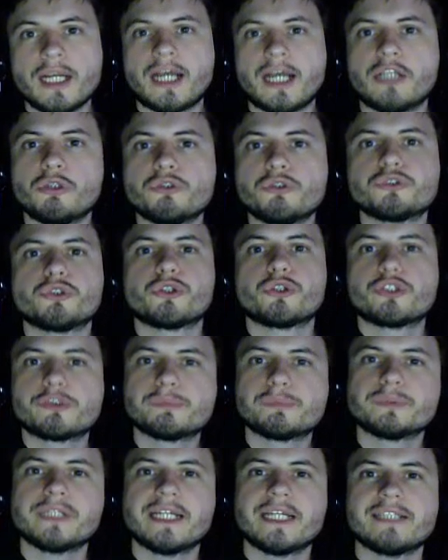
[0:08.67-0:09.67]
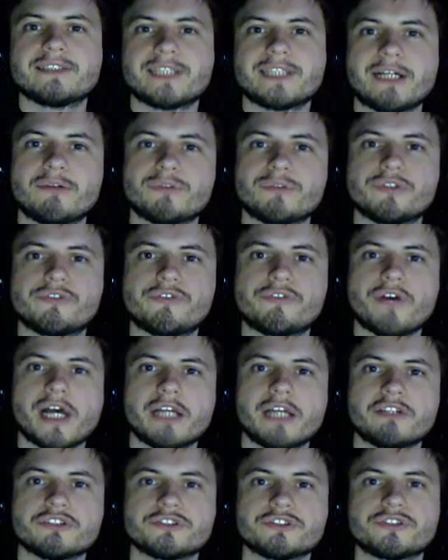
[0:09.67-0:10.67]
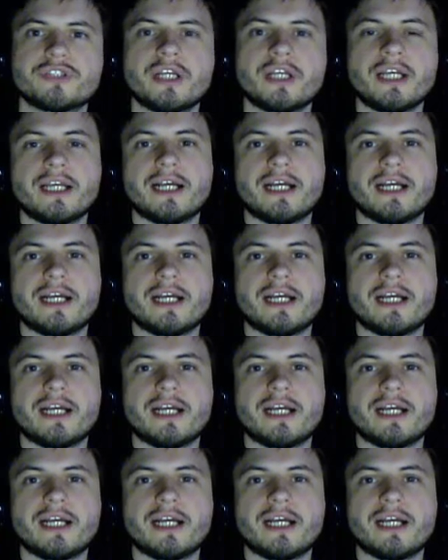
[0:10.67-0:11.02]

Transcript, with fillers: and also explain some of the files